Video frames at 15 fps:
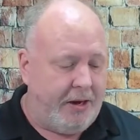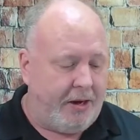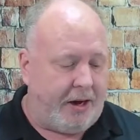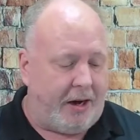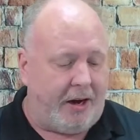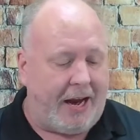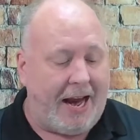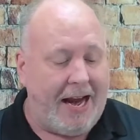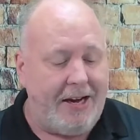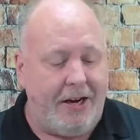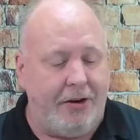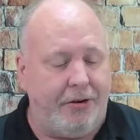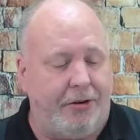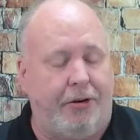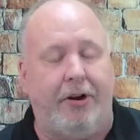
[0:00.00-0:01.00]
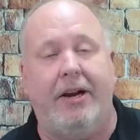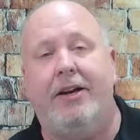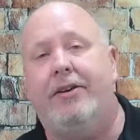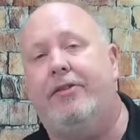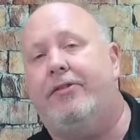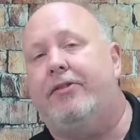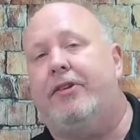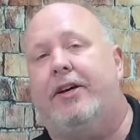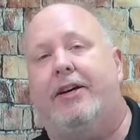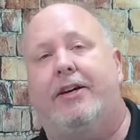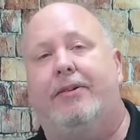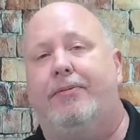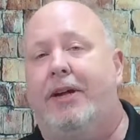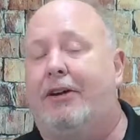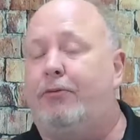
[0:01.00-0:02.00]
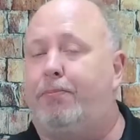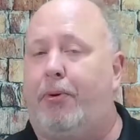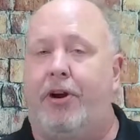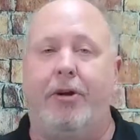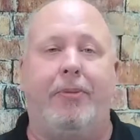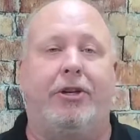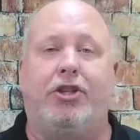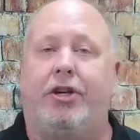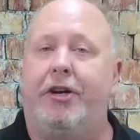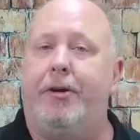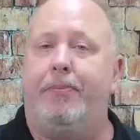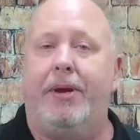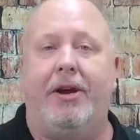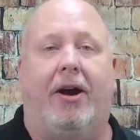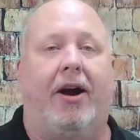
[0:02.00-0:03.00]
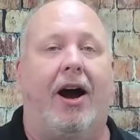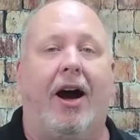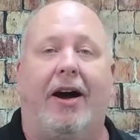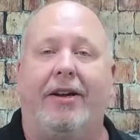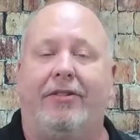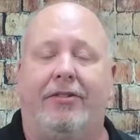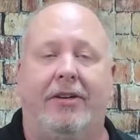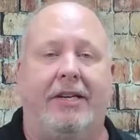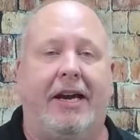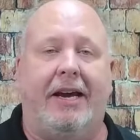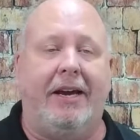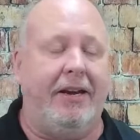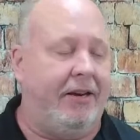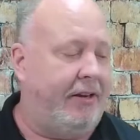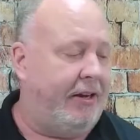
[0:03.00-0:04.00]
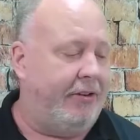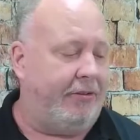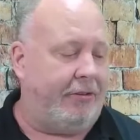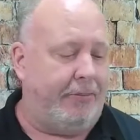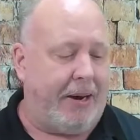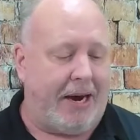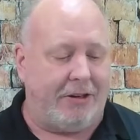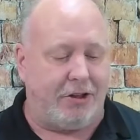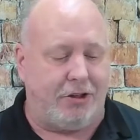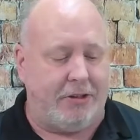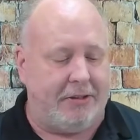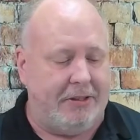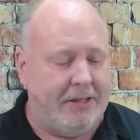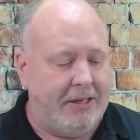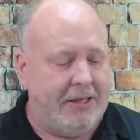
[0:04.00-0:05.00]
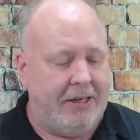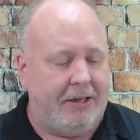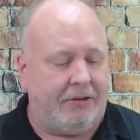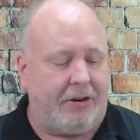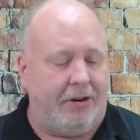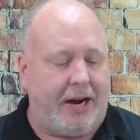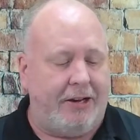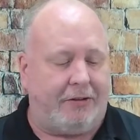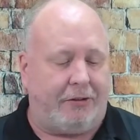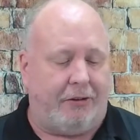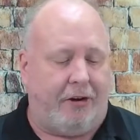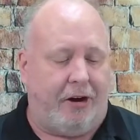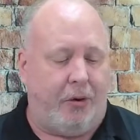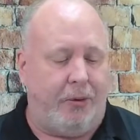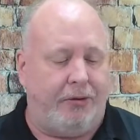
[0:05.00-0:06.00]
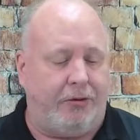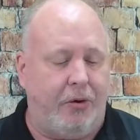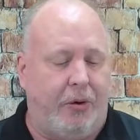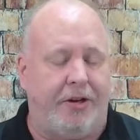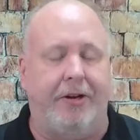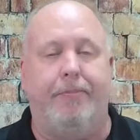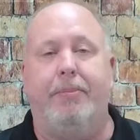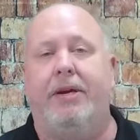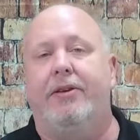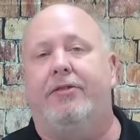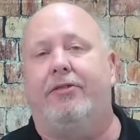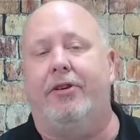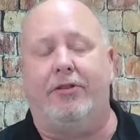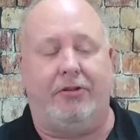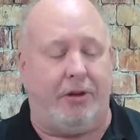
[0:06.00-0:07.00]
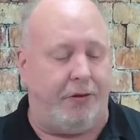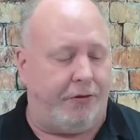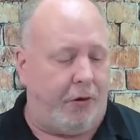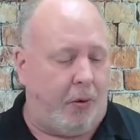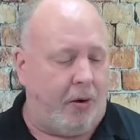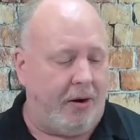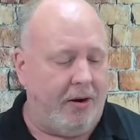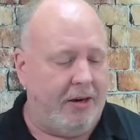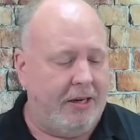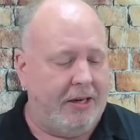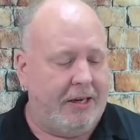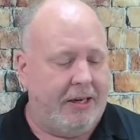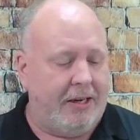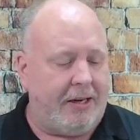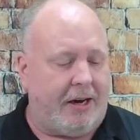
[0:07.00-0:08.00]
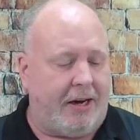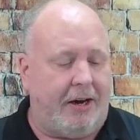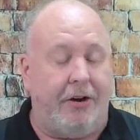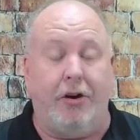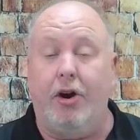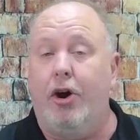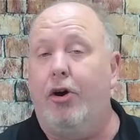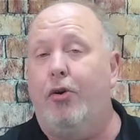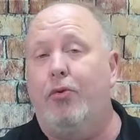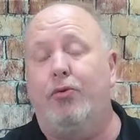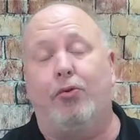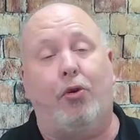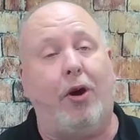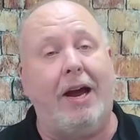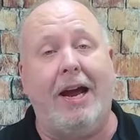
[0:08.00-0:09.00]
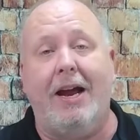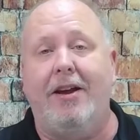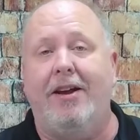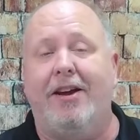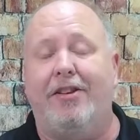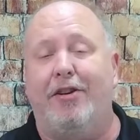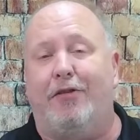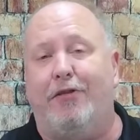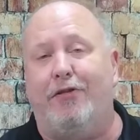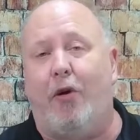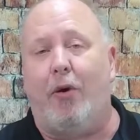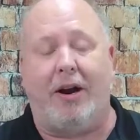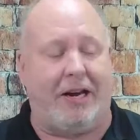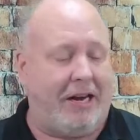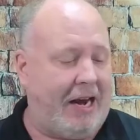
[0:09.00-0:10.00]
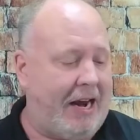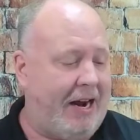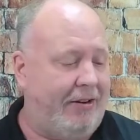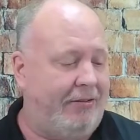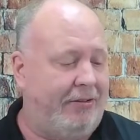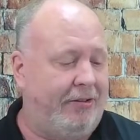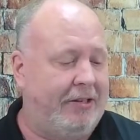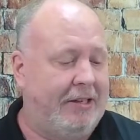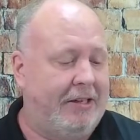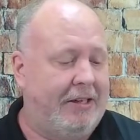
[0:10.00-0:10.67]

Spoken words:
80 degrees, that's pretty much going to be our high today in Sebastian. Tonight's low is going to be 64. No rain in the forecast.